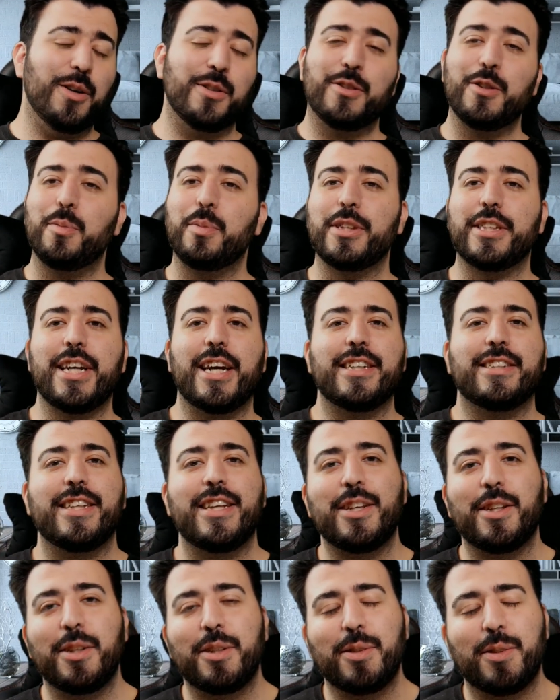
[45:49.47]
More super chats.
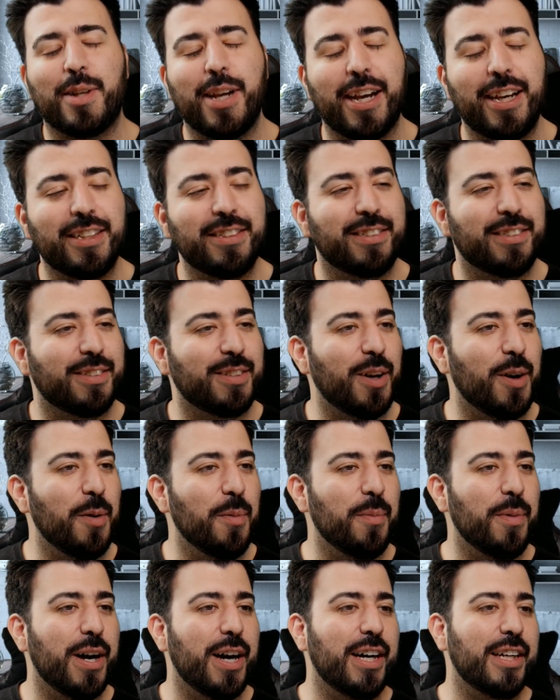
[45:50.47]
Thank you guys
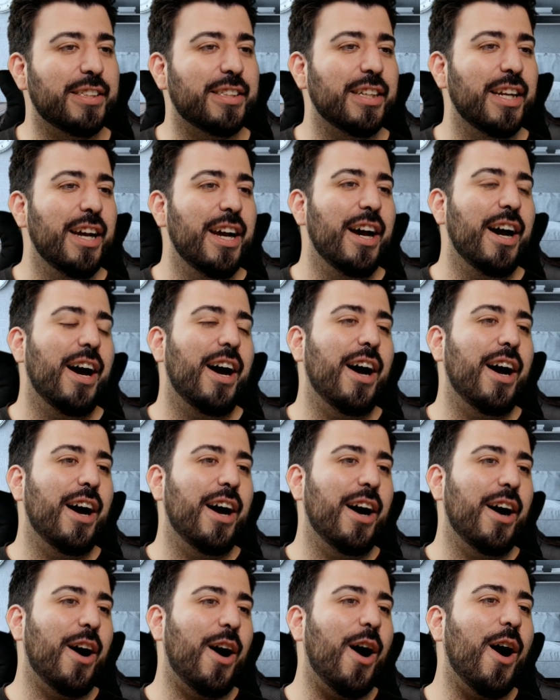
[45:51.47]
so much.
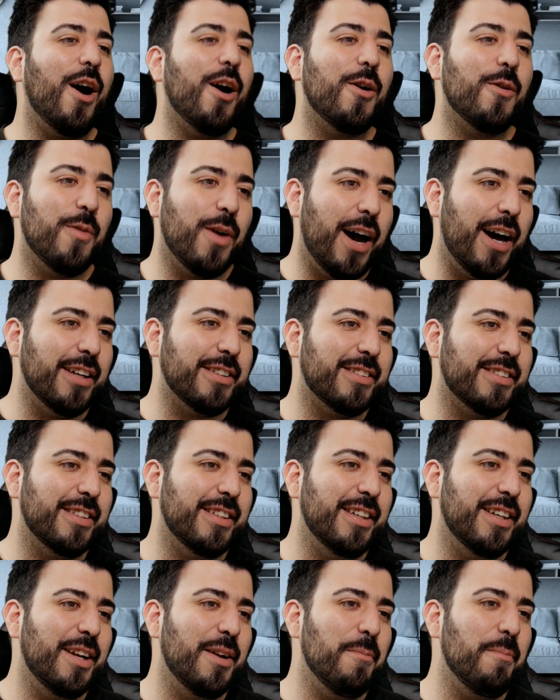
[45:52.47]
Uh, R.
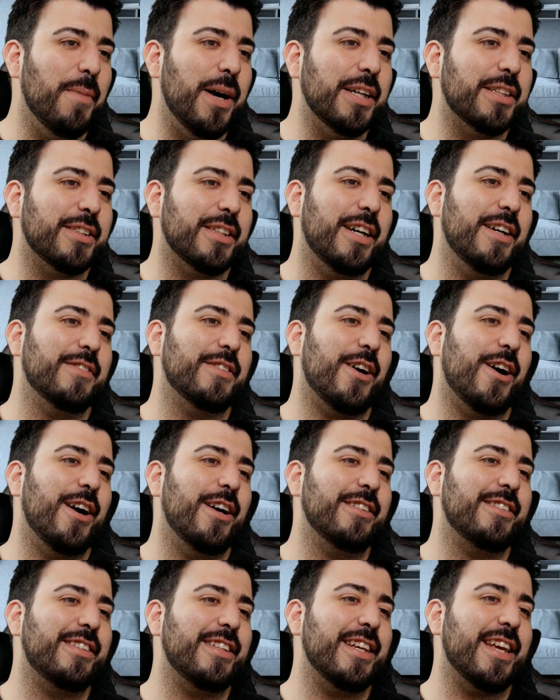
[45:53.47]
Rawson, much loved
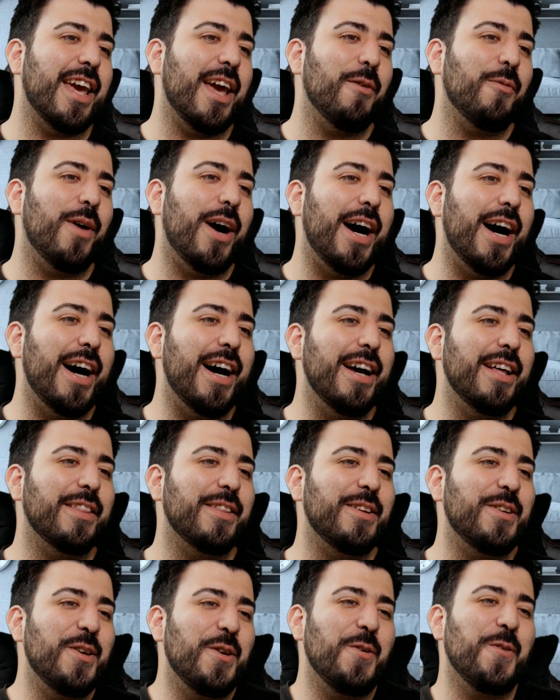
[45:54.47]
R. C. K. Y.
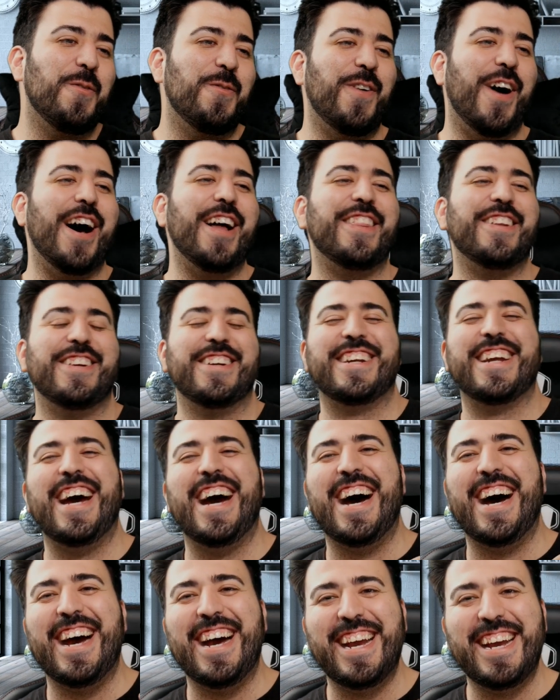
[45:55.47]
the new father
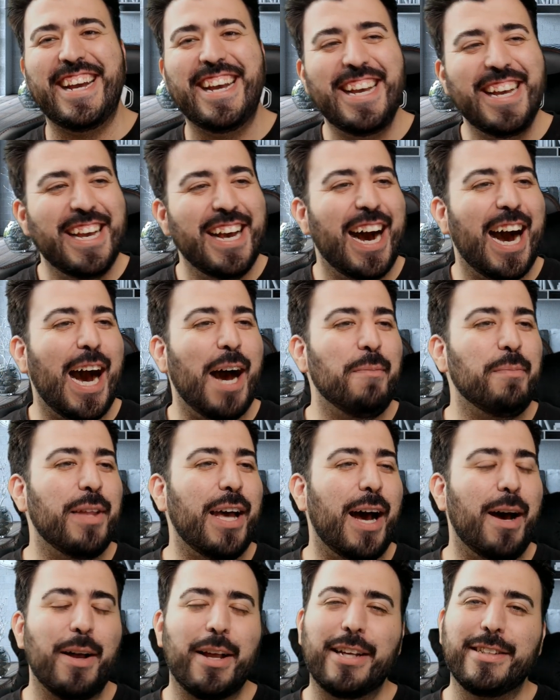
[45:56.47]
guy.
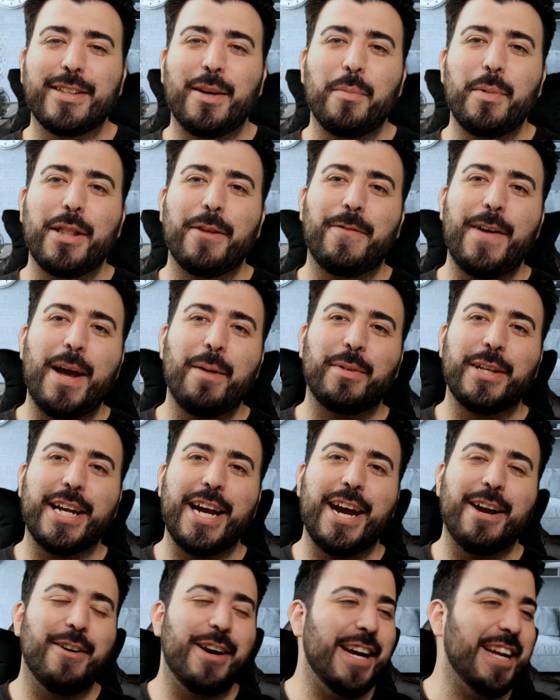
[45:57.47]
I'm, I guess I'll be the family
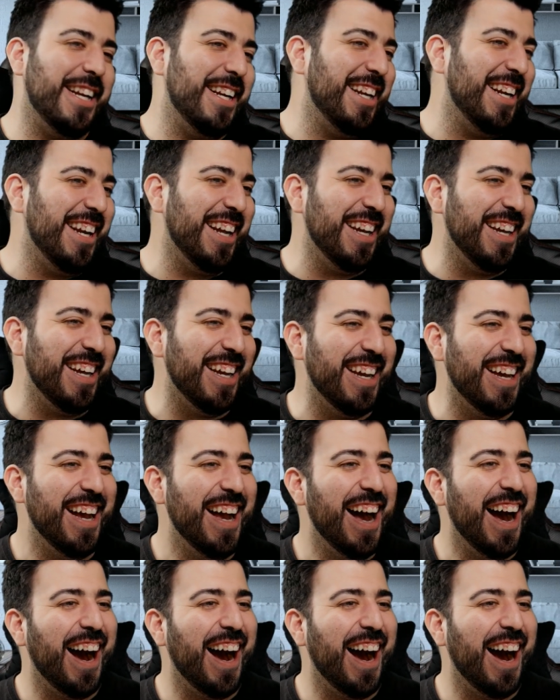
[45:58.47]
guy, right?